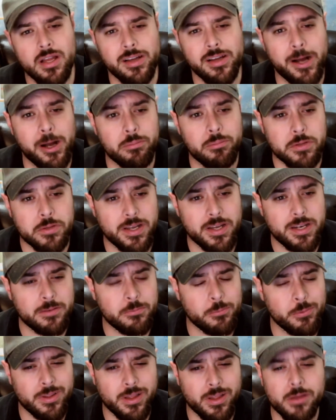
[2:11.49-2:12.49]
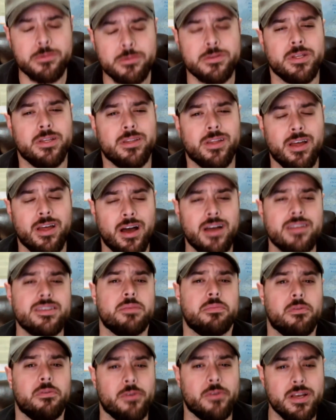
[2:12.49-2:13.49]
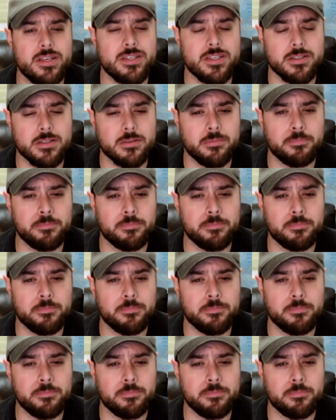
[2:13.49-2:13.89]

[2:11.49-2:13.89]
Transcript: Um, so I didn't really understand the concept of racism.